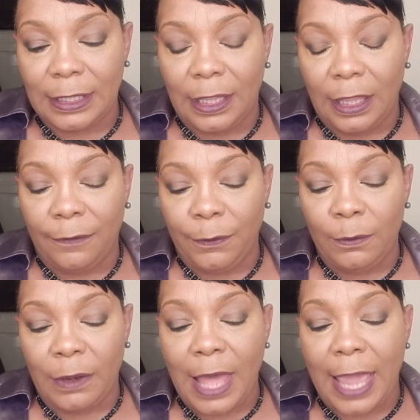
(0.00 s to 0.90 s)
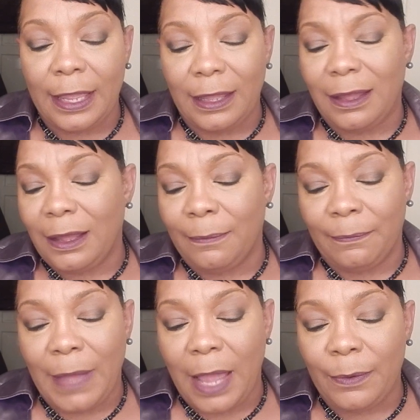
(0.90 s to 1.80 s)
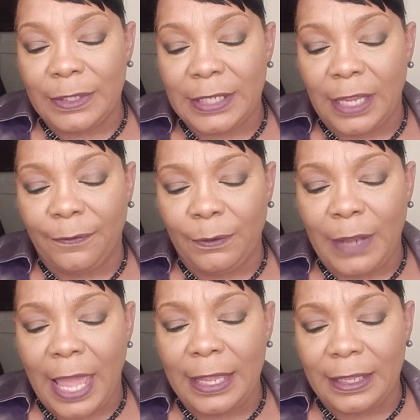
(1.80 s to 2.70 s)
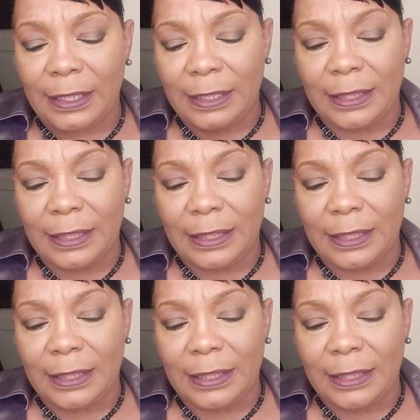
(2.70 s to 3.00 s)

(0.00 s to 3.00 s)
I would say if you like